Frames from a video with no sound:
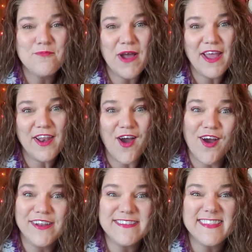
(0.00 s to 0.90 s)
But
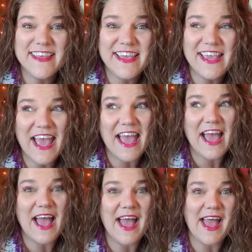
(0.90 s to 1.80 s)
honestly,
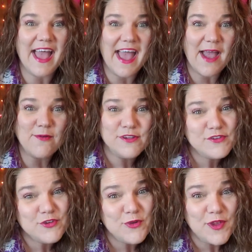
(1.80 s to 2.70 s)
I
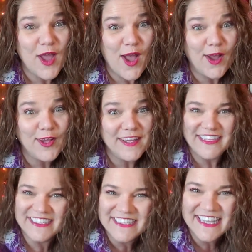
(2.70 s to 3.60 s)
was too
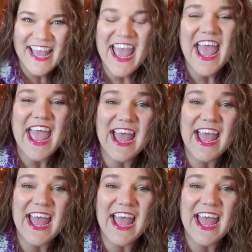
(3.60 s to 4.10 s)
young.